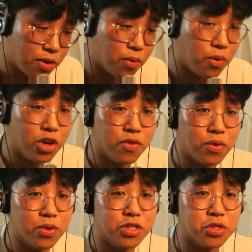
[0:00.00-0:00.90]
if
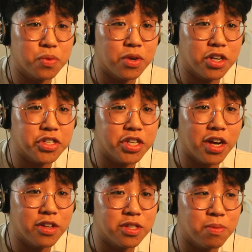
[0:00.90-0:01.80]
we just want to
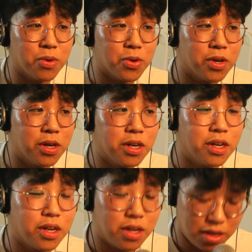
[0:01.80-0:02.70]
chat some more,
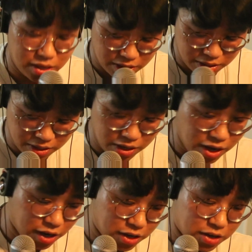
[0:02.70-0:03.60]

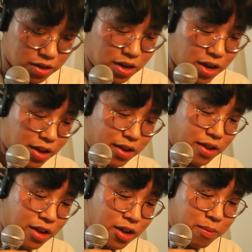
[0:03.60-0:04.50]

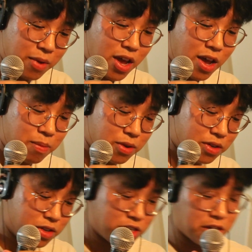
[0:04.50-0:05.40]
I'm happy
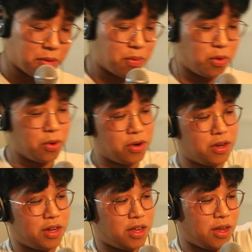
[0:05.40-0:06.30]
to chat more.
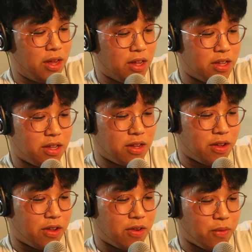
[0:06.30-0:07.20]

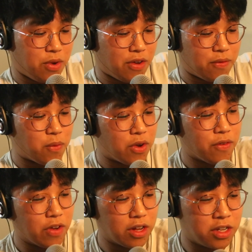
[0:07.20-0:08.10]
We have
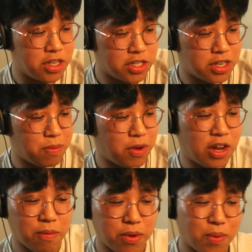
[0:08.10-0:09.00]
a decent amount
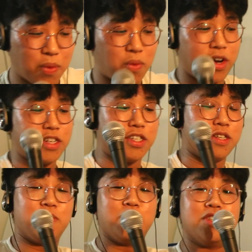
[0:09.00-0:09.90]
of people watching,
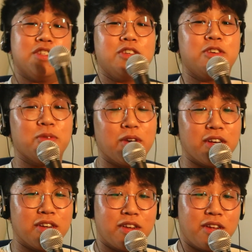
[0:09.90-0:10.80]
which is great.
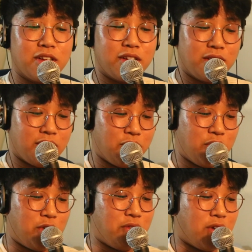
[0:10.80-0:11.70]
Have you
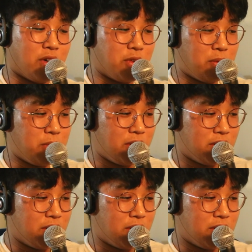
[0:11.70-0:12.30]
all followed me?